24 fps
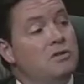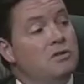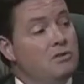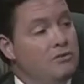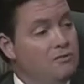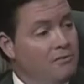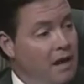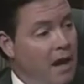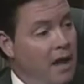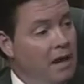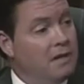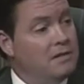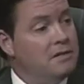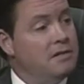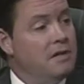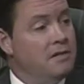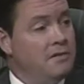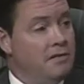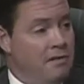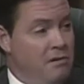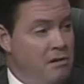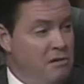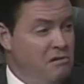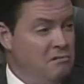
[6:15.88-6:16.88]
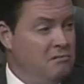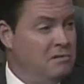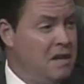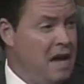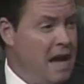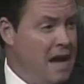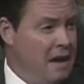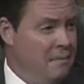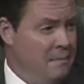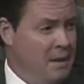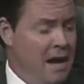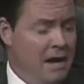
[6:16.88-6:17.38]
who volunteer their own
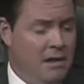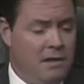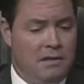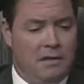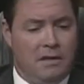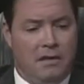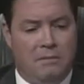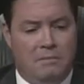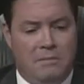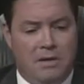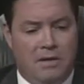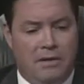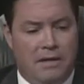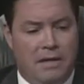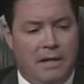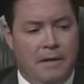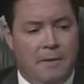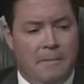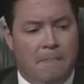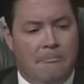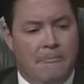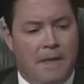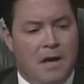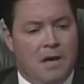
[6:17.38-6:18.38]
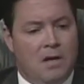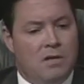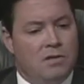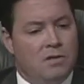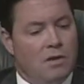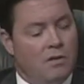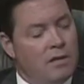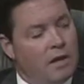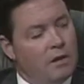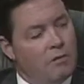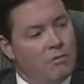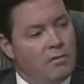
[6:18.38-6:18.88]
time out in the community.
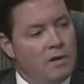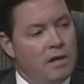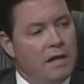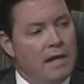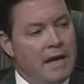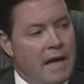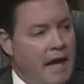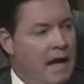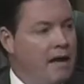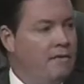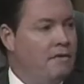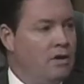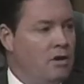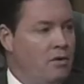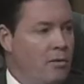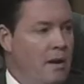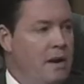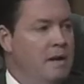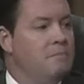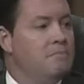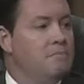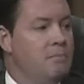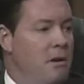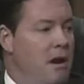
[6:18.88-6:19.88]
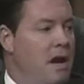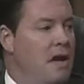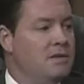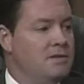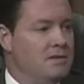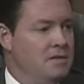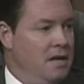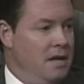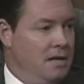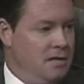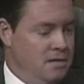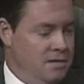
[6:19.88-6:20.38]
So they really have a great
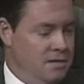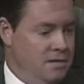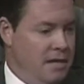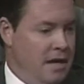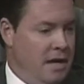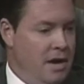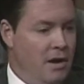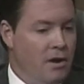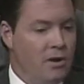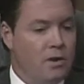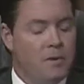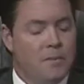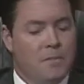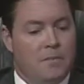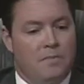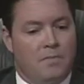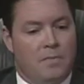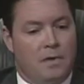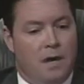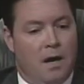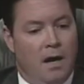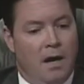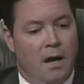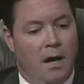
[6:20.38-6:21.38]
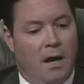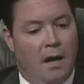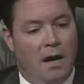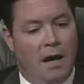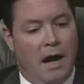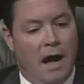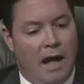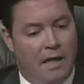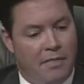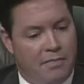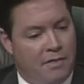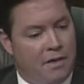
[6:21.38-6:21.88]
process there.
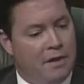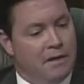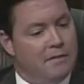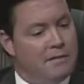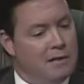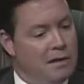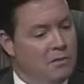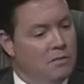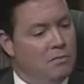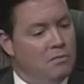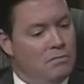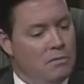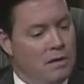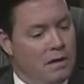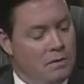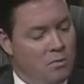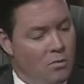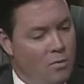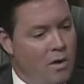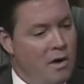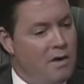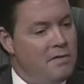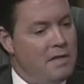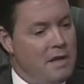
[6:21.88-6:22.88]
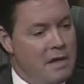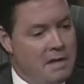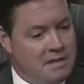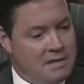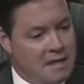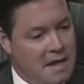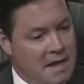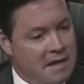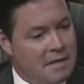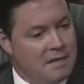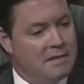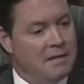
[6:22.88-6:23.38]
I think that where they
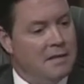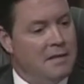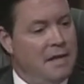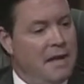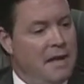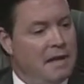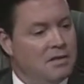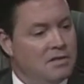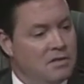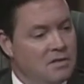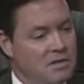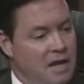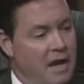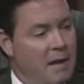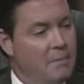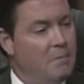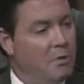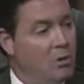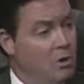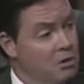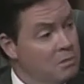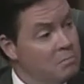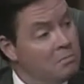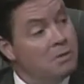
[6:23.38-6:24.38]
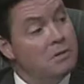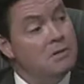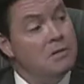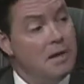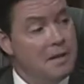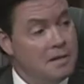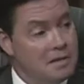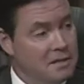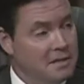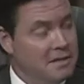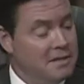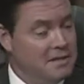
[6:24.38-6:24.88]
take the next step, or could
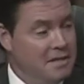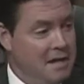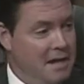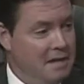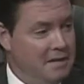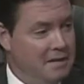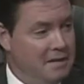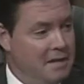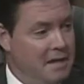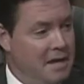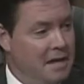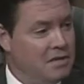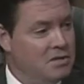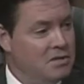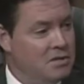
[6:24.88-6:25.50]
potentially take the next